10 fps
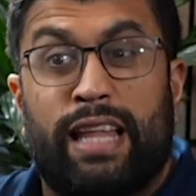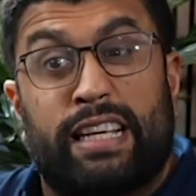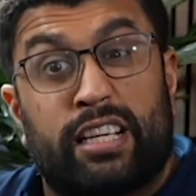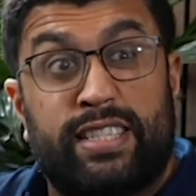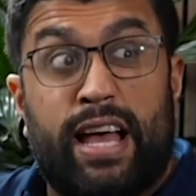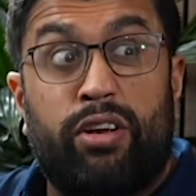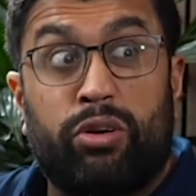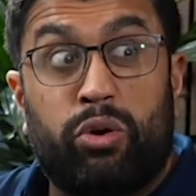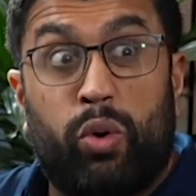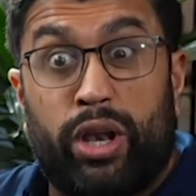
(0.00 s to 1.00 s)
that does
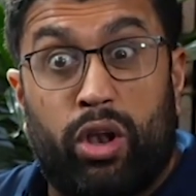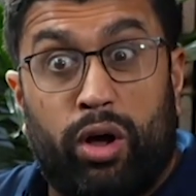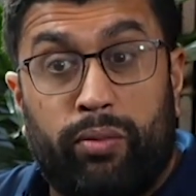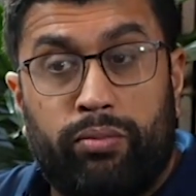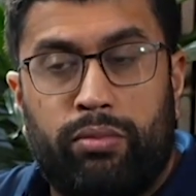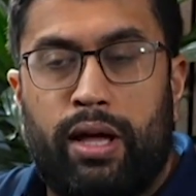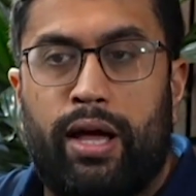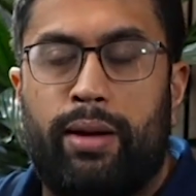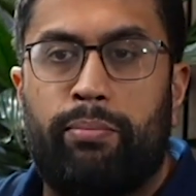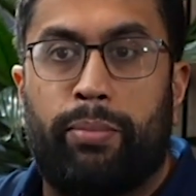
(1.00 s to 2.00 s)
sound quite a lot,
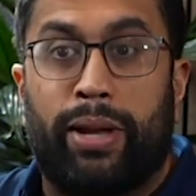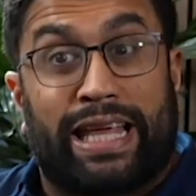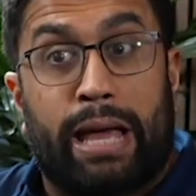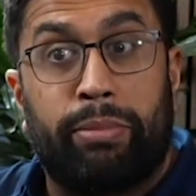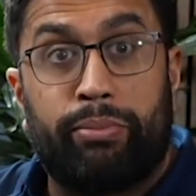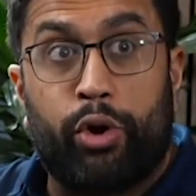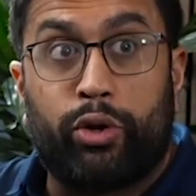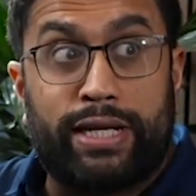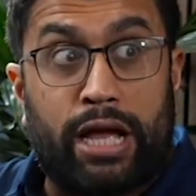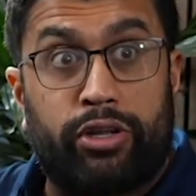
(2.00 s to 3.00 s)
but it can be
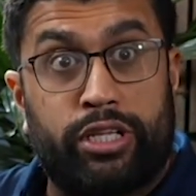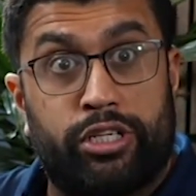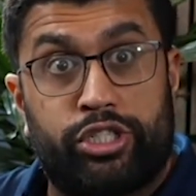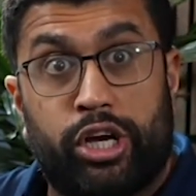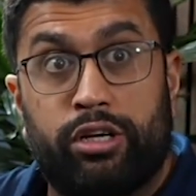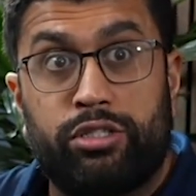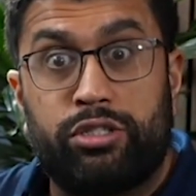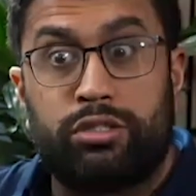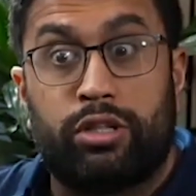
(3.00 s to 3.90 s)
broken down into chunks.